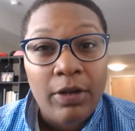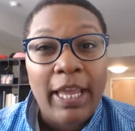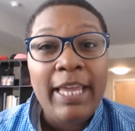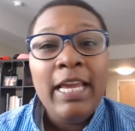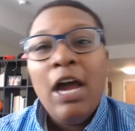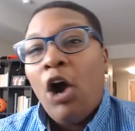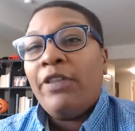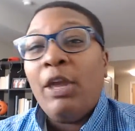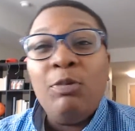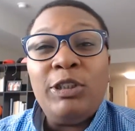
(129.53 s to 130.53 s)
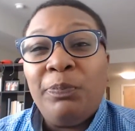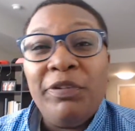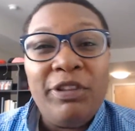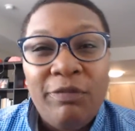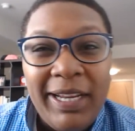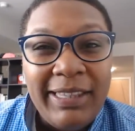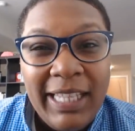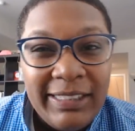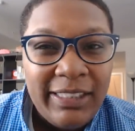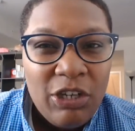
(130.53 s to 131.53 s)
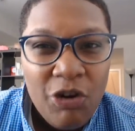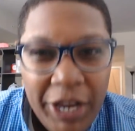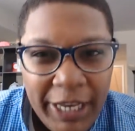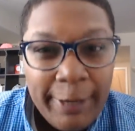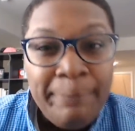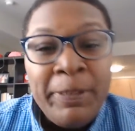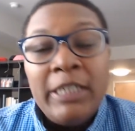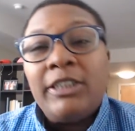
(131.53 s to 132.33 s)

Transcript: Okay, are they whispering the right things in your ear?